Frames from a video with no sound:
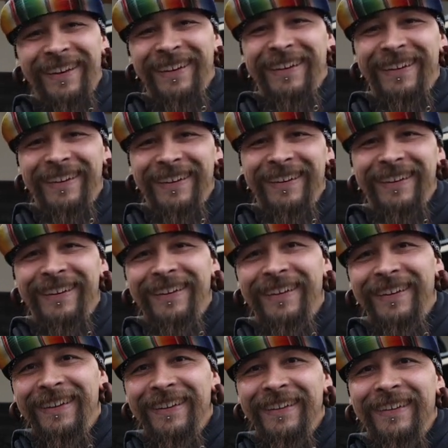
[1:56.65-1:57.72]

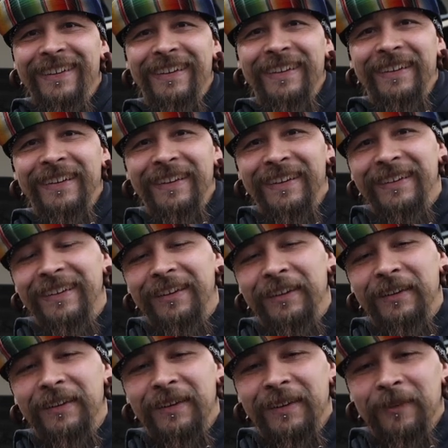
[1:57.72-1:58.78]

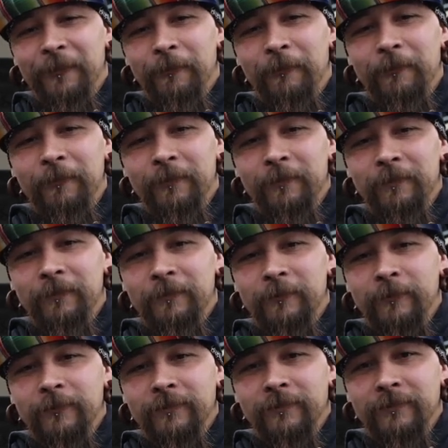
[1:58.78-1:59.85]

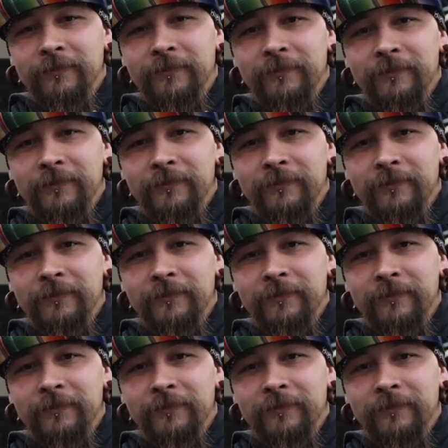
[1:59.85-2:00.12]
This person isn't speaking.